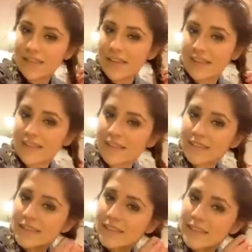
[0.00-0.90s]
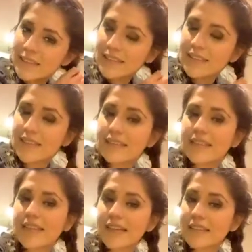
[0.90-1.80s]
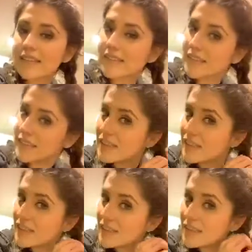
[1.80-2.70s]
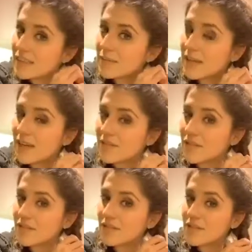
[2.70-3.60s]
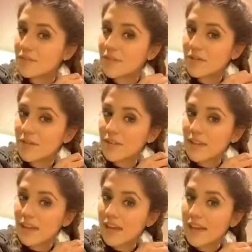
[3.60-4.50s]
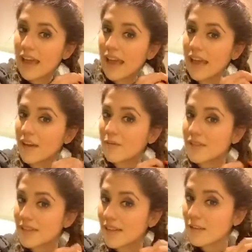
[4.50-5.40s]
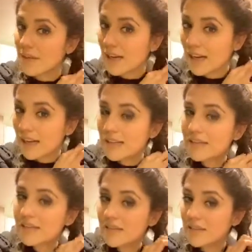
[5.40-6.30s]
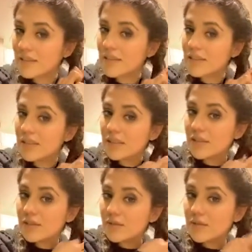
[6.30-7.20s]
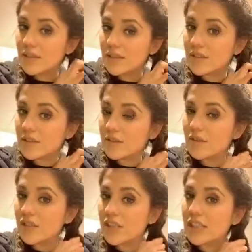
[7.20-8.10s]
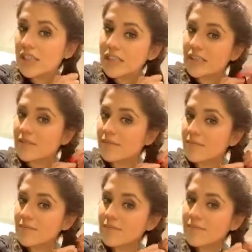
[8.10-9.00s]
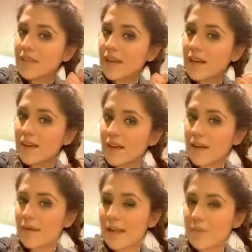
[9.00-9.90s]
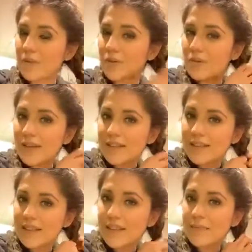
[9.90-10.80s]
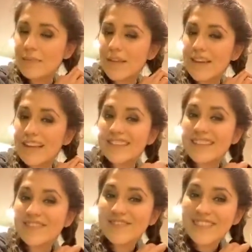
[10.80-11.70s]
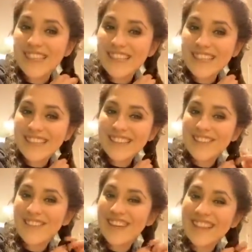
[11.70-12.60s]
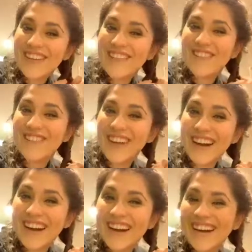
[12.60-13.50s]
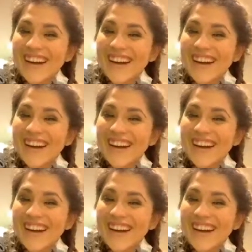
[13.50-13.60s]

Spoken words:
Yes. I'm gonna have to do something with that. Hey, what's up, guys? What's Gucci? Hablar portugués. Ay, qué padre. David, what the fuck?